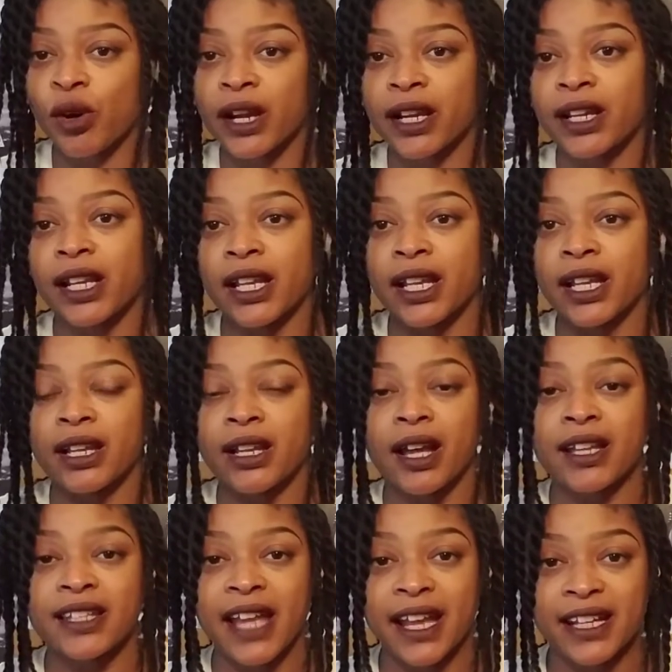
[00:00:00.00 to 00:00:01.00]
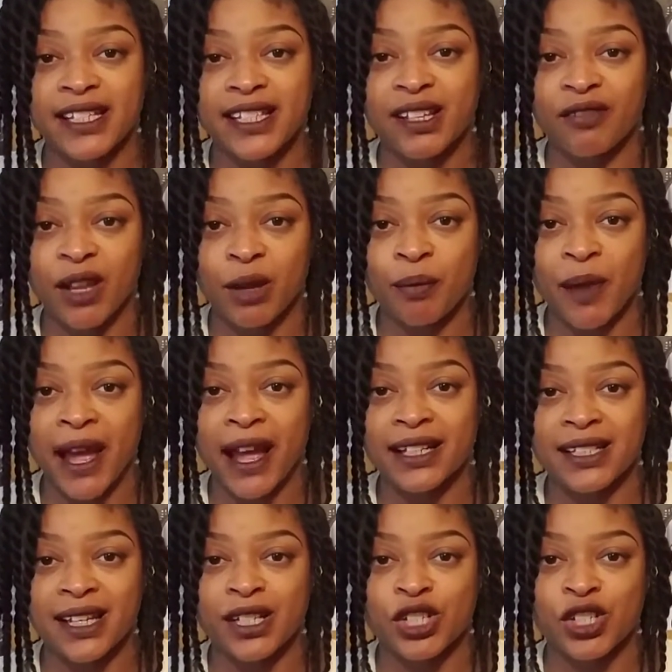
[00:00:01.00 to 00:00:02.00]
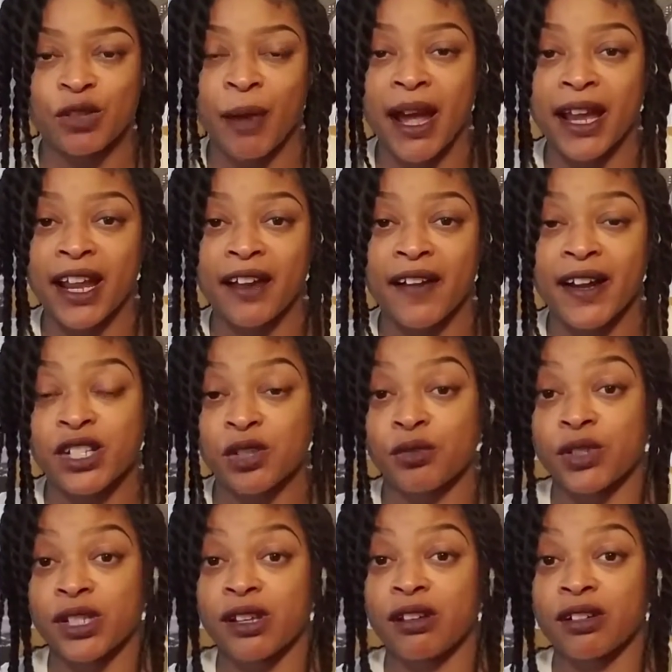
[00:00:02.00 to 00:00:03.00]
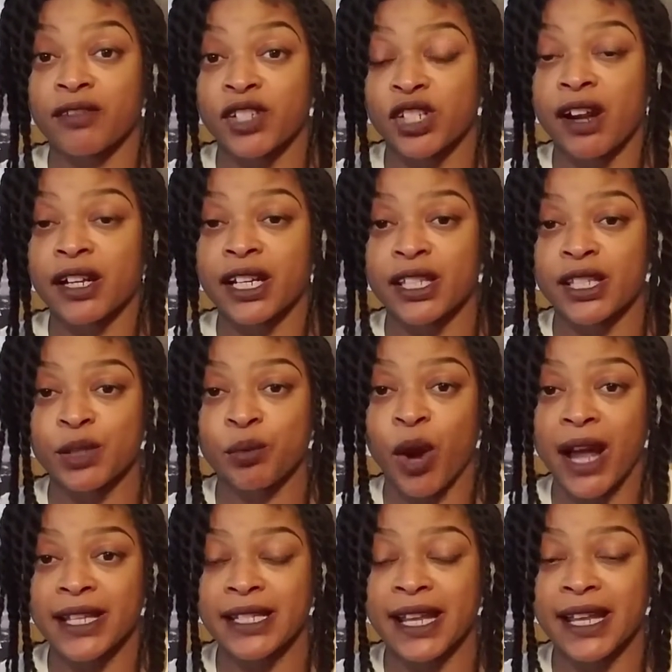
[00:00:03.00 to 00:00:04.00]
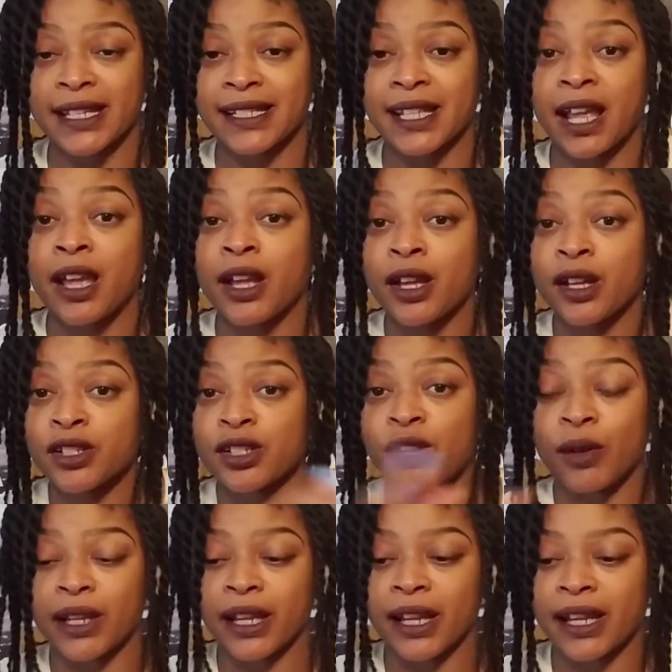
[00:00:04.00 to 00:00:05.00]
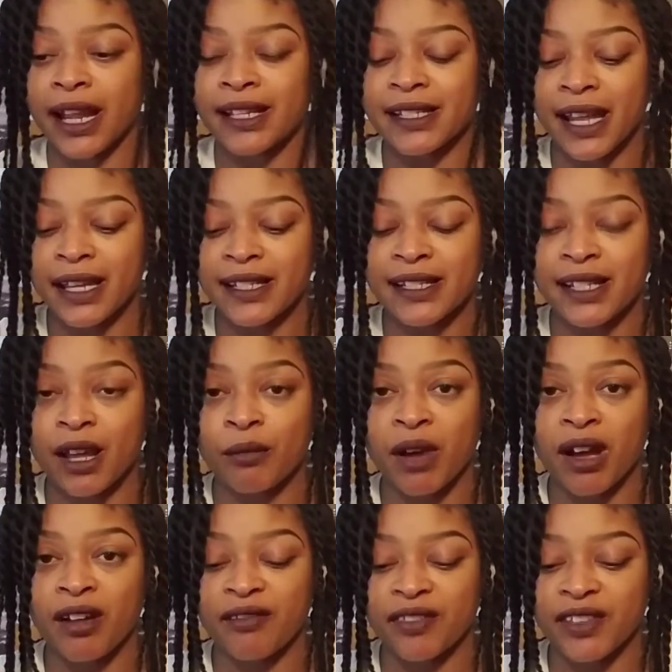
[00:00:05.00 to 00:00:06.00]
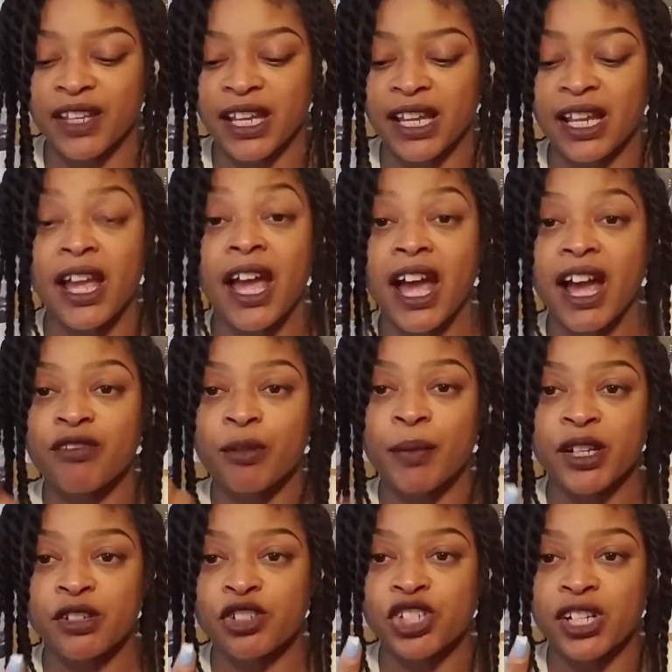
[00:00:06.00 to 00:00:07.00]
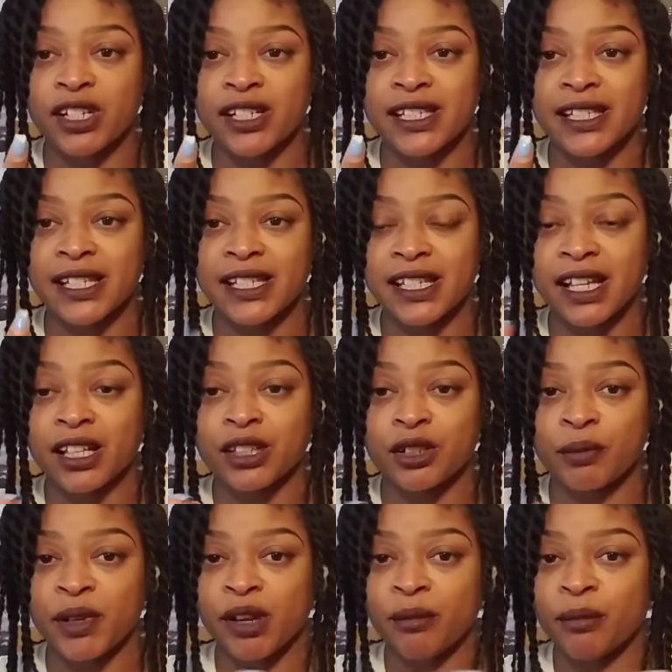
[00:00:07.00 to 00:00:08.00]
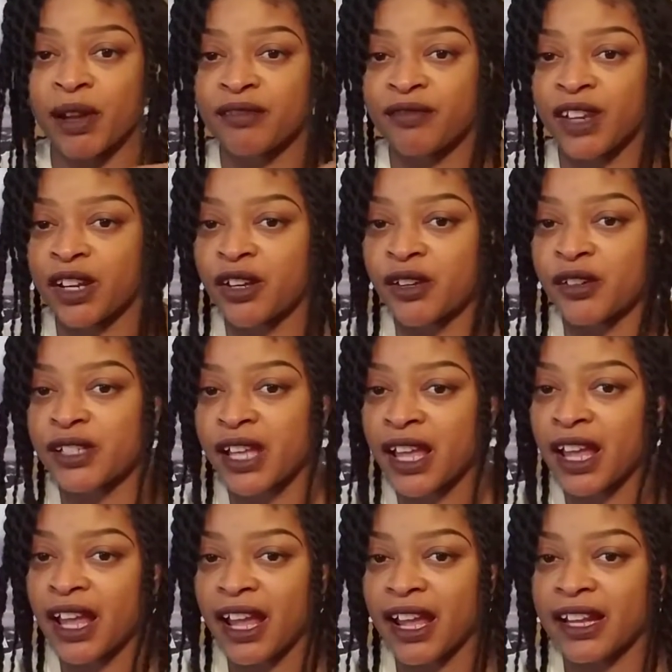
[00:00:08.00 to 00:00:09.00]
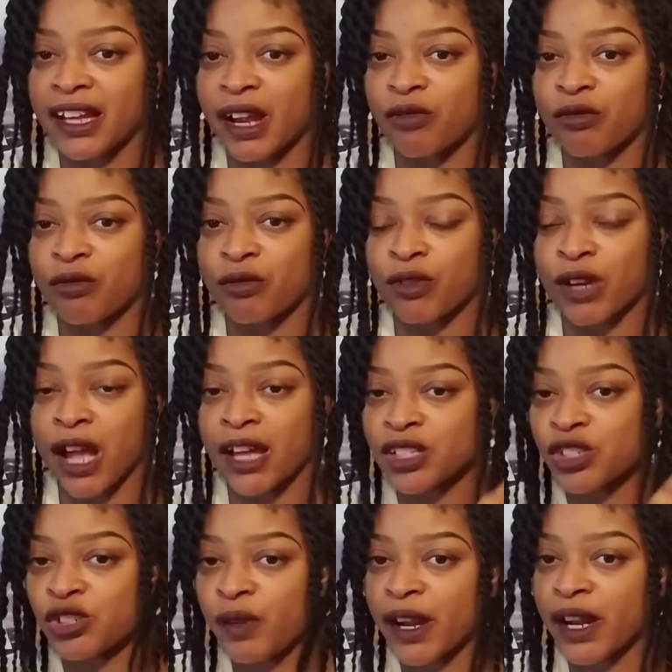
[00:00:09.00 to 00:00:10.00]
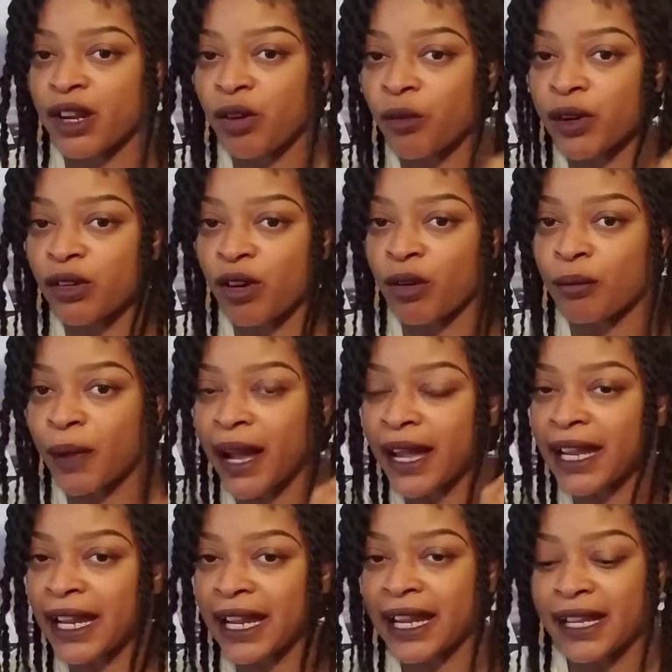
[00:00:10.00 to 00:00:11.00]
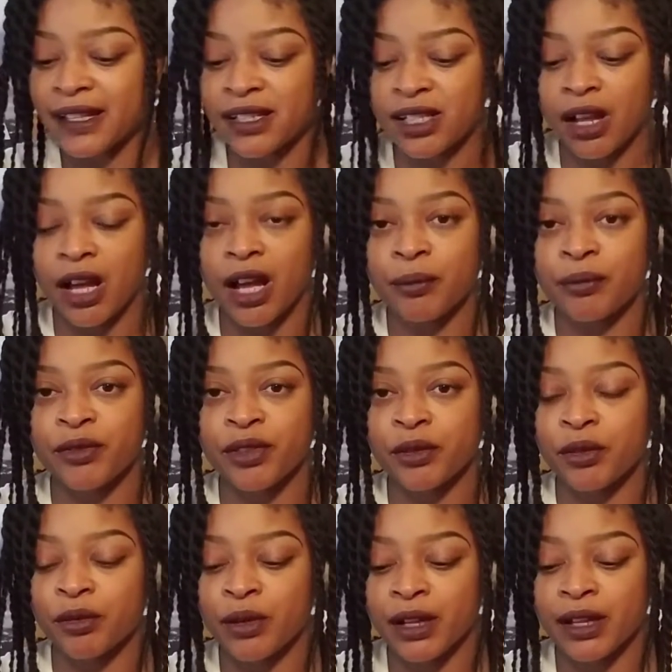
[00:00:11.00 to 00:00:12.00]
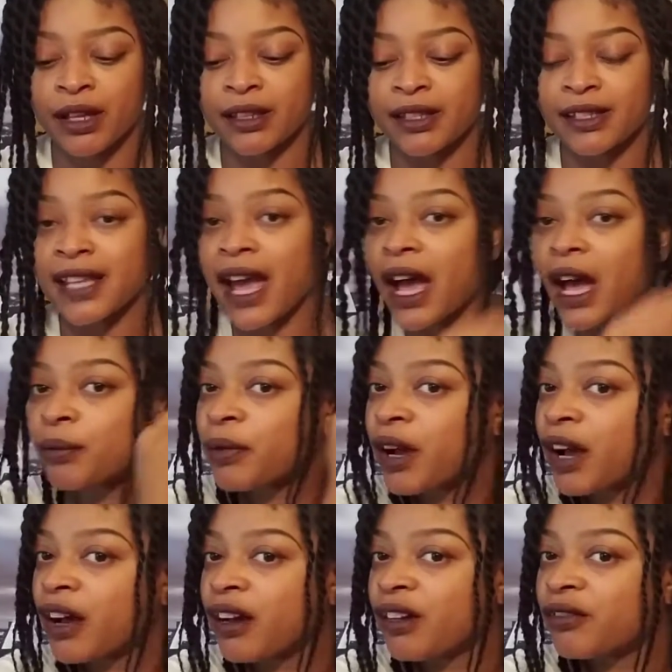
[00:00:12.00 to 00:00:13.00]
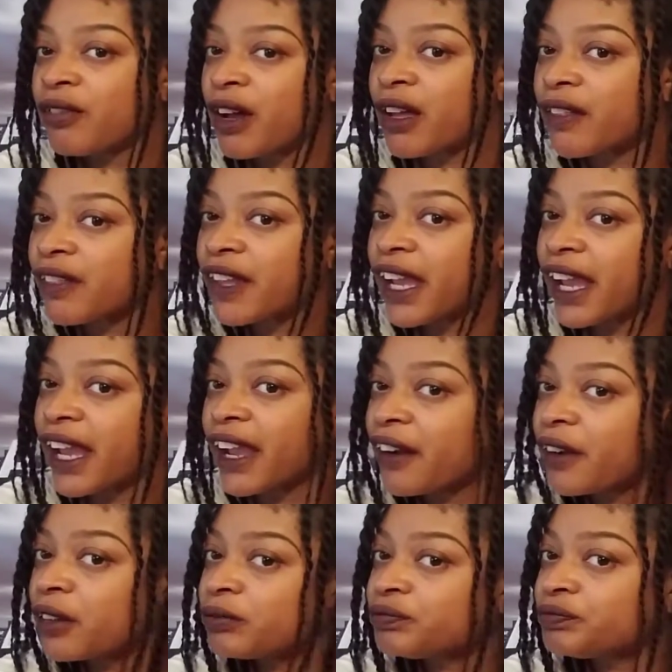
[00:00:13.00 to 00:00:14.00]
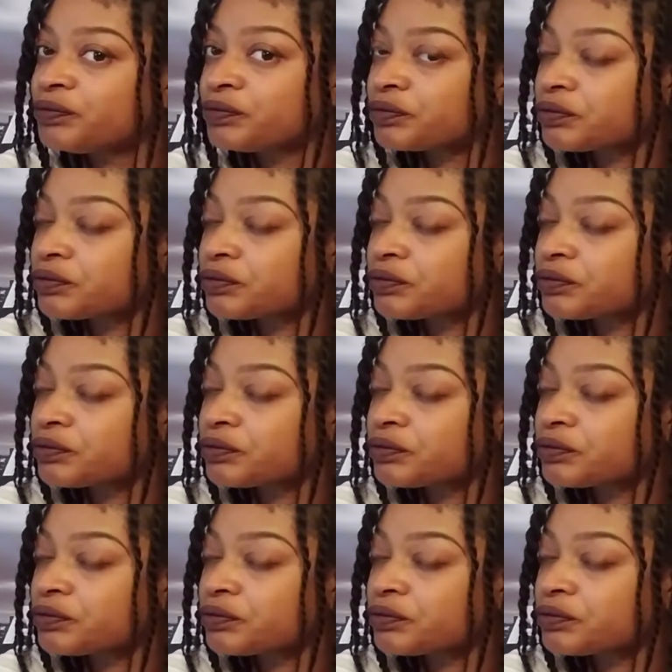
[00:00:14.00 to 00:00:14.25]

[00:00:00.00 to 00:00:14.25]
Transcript: or any negative impact done to my hair as a result of starting this process. So again, I take some of the Ever Butter Genesis, a little bit on my fingers, and I concentrate going on my ends up through the top of the hair.